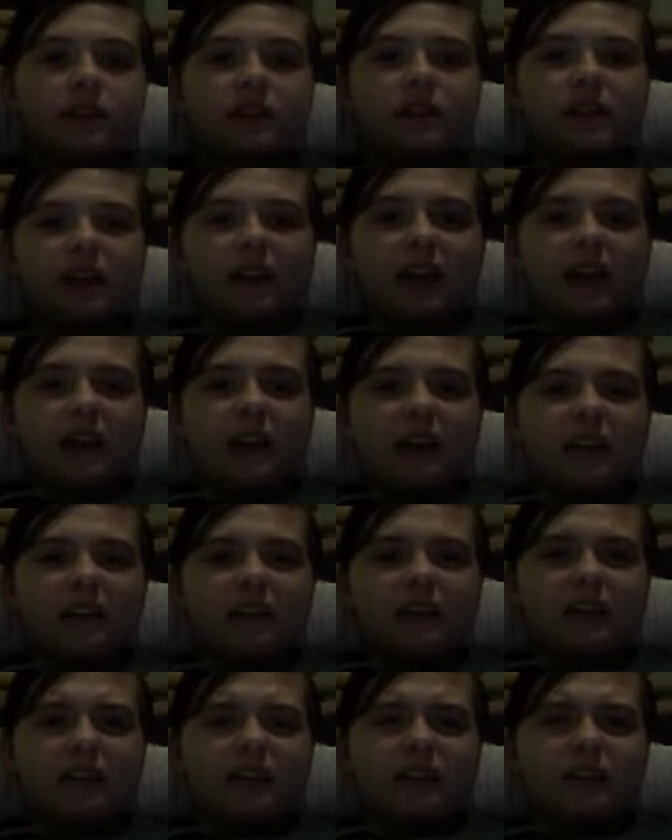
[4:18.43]

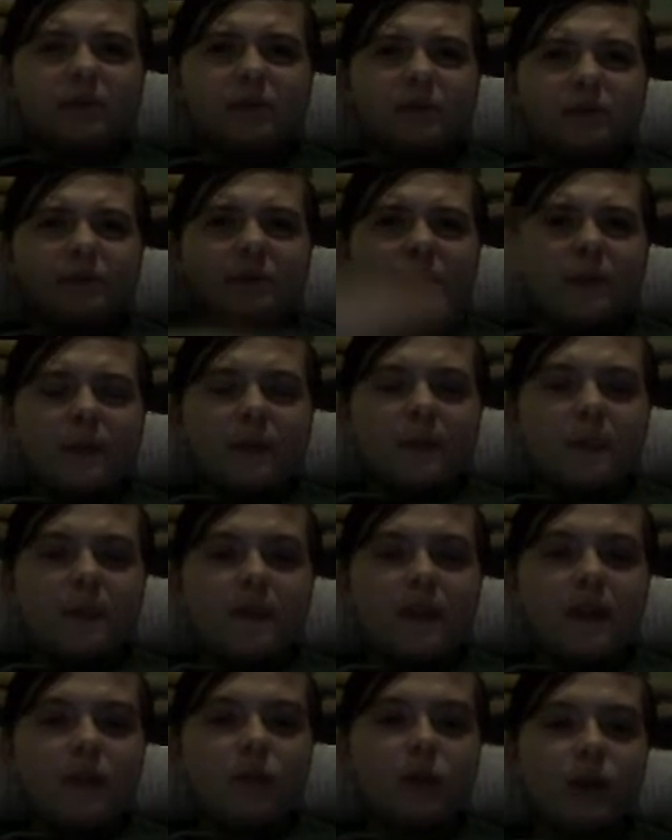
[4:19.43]
And
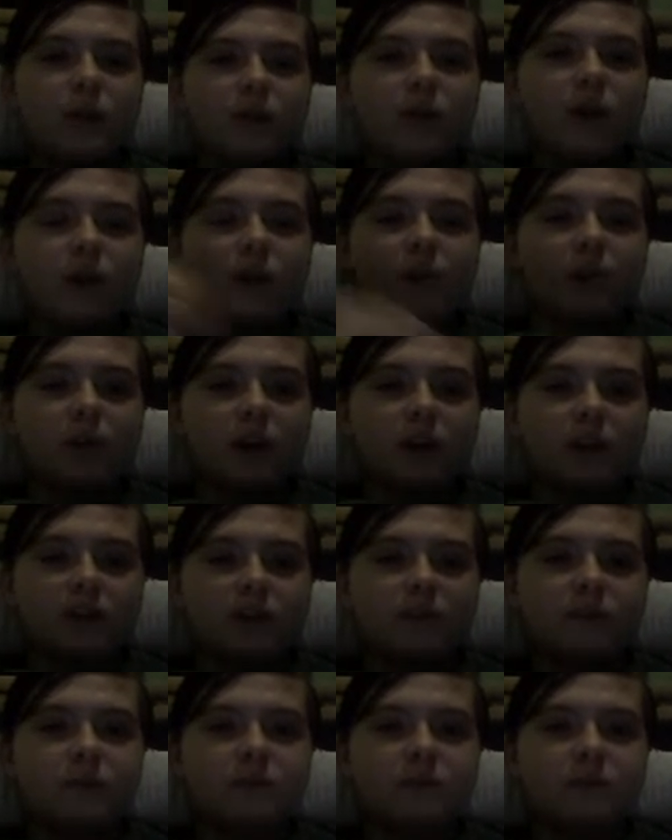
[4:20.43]
we were on the bus.